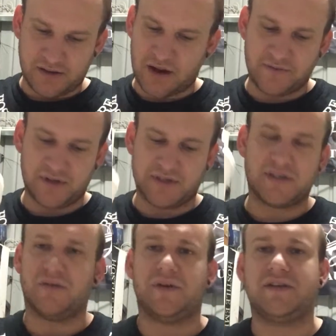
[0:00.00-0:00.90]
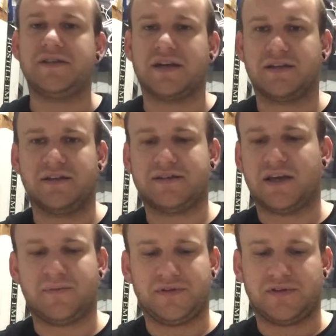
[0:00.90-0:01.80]
Everything's going to be exactly the
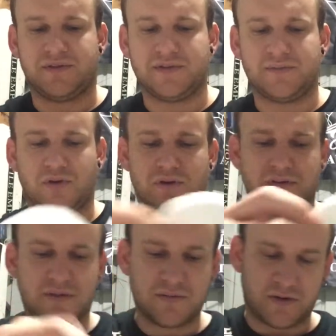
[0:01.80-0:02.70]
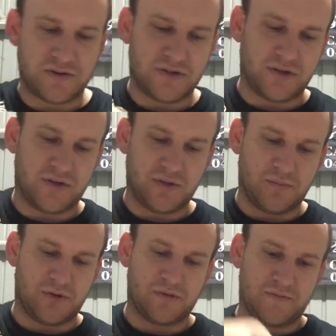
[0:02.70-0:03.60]
same inside this box. I'll just show you the
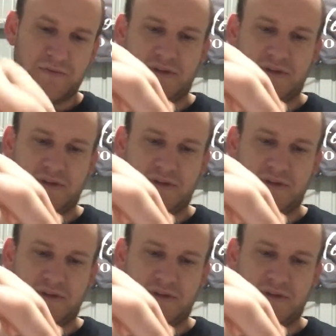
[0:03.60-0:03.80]
bottle for